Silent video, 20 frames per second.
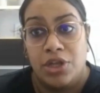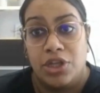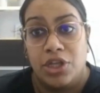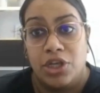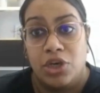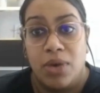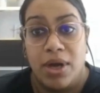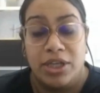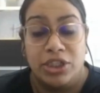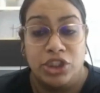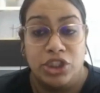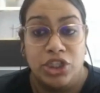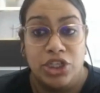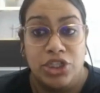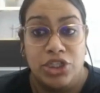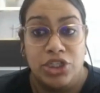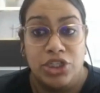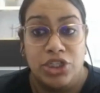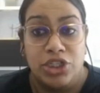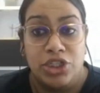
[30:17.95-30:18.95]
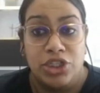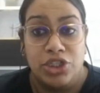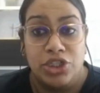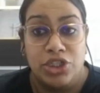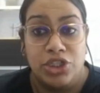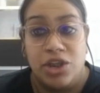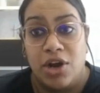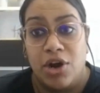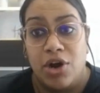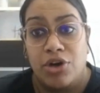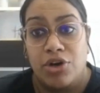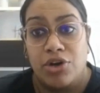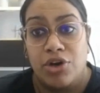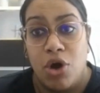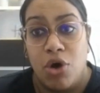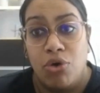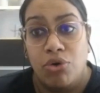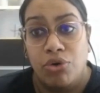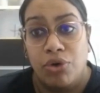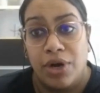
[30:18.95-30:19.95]
The question assumes that there are
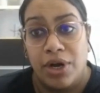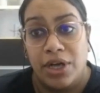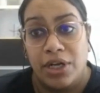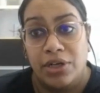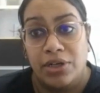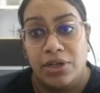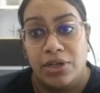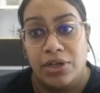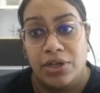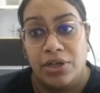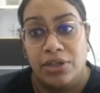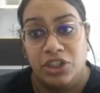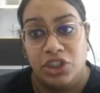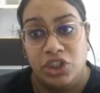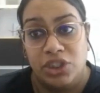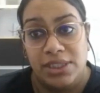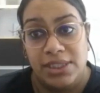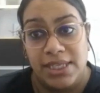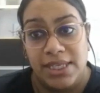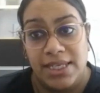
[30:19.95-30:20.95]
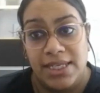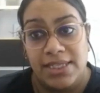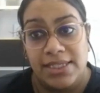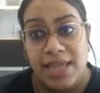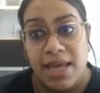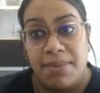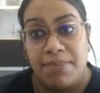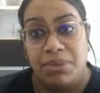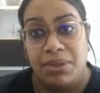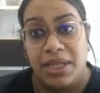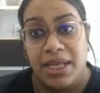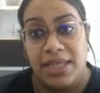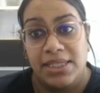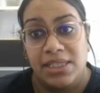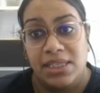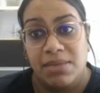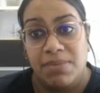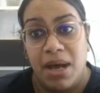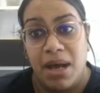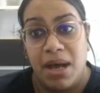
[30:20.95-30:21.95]
no critical deficiencies that
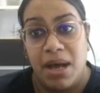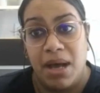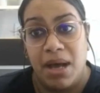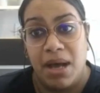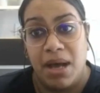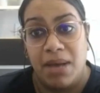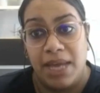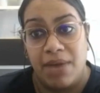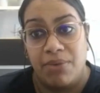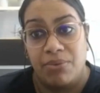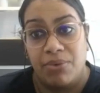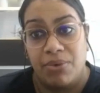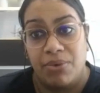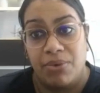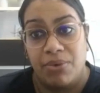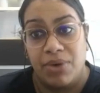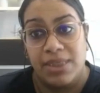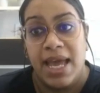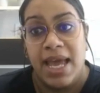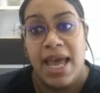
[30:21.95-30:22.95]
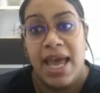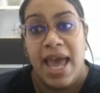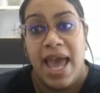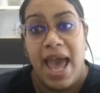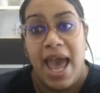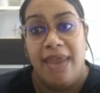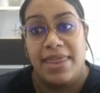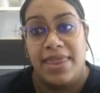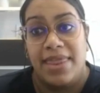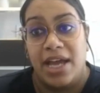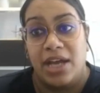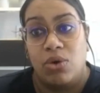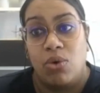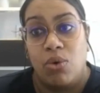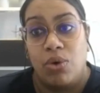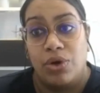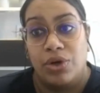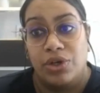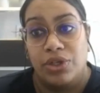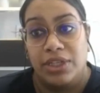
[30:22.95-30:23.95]
place the public at risk and that
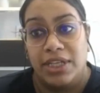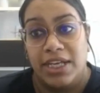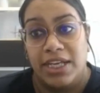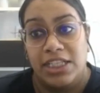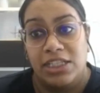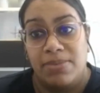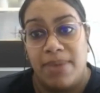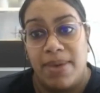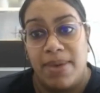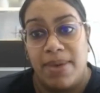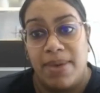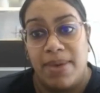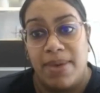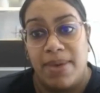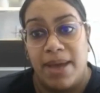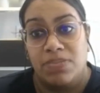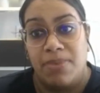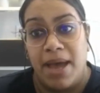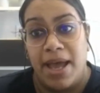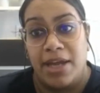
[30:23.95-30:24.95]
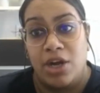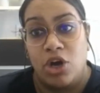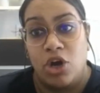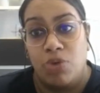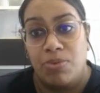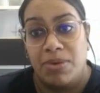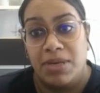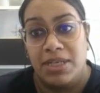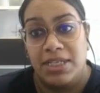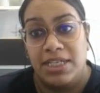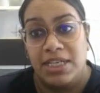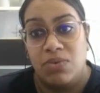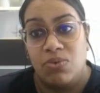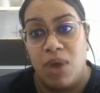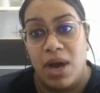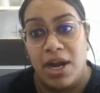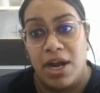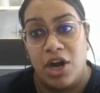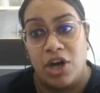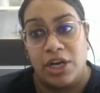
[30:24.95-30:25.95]
quarterly inspections by an
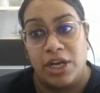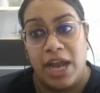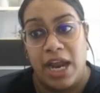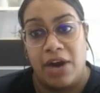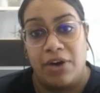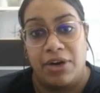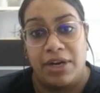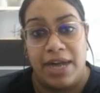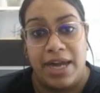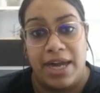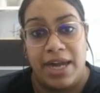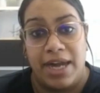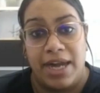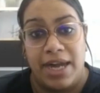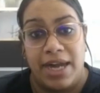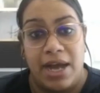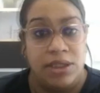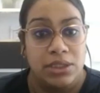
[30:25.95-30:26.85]
OBT1 are carried out.